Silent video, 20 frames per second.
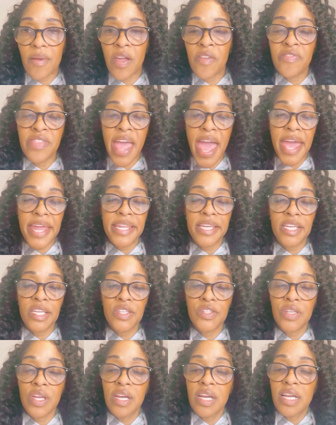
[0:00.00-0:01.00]
And that
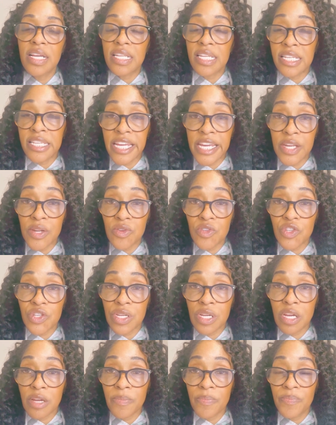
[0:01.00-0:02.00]
is
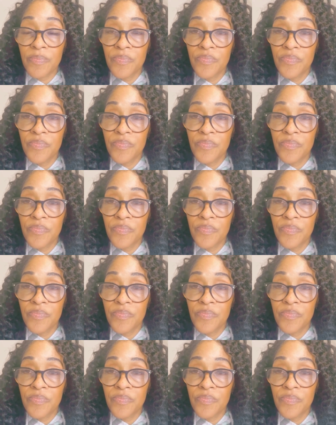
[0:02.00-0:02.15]
leadership,